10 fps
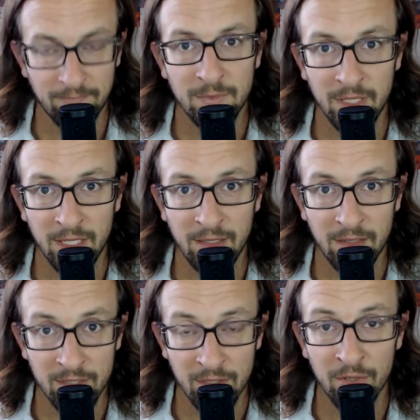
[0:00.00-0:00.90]
Okay?
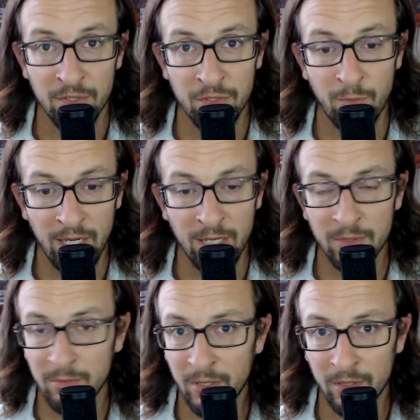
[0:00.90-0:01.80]
As long as you wake up
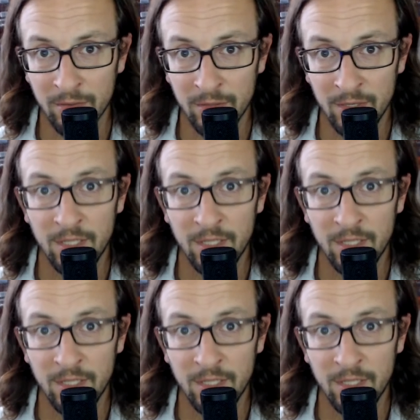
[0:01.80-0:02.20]
tomorrow,